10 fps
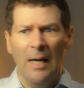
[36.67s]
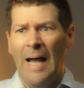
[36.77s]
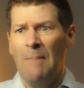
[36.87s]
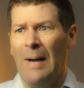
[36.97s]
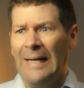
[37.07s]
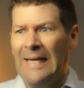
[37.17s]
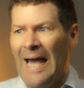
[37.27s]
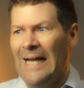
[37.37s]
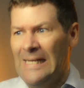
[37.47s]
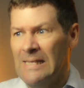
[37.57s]
and my
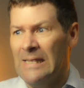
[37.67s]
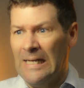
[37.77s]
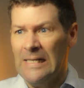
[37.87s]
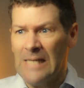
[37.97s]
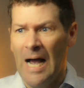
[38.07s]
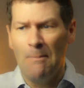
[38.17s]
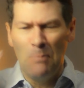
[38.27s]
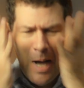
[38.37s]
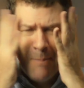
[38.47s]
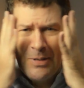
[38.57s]
cat thinks I'm
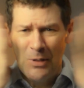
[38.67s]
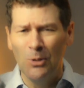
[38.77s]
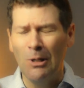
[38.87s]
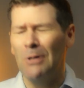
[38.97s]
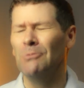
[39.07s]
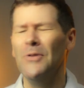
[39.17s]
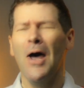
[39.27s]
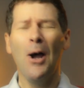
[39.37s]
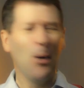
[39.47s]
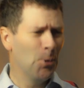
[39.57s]
nominal. Oh
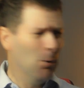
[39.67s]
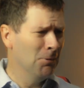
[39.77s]
no!